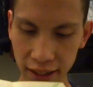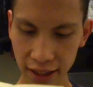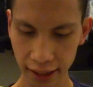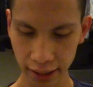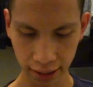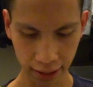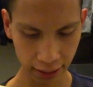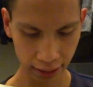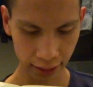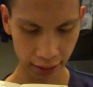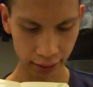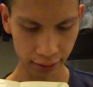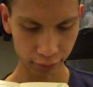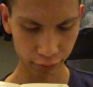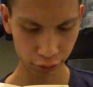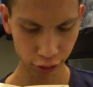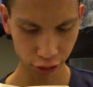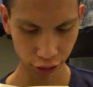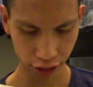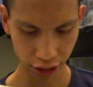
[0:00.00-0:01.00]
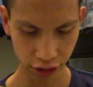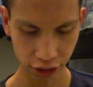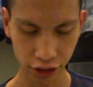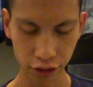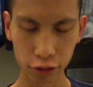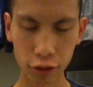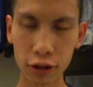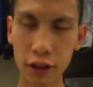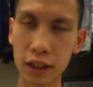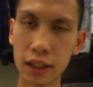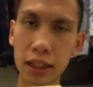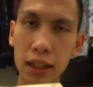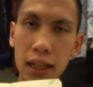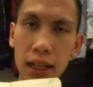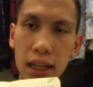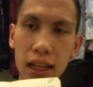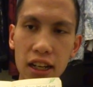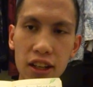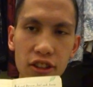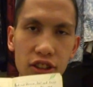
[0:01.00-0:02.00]
that I really enjoyed
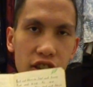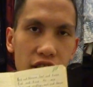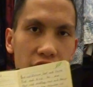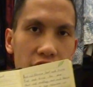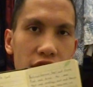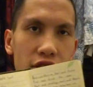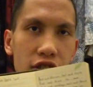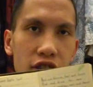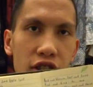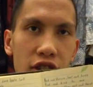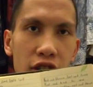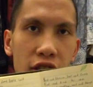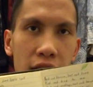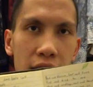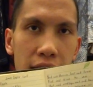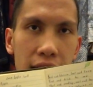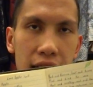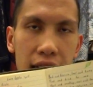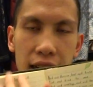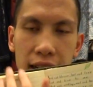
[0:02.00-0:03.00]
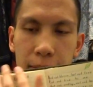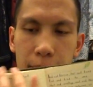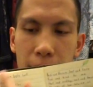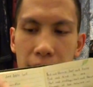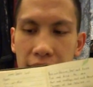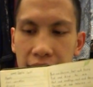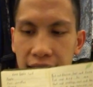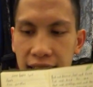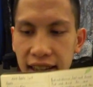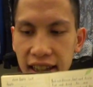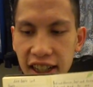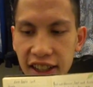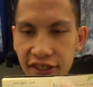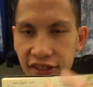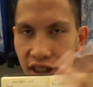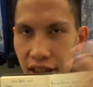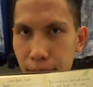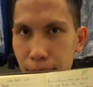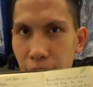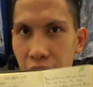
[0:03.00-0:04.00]
how she looked, so I kind of made a love
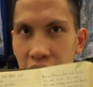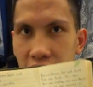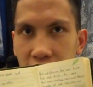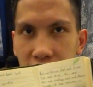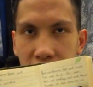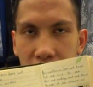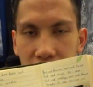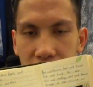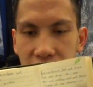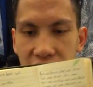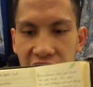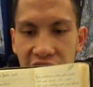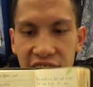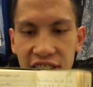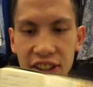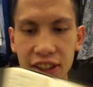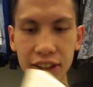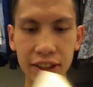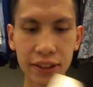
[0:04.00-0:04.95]
spell around that.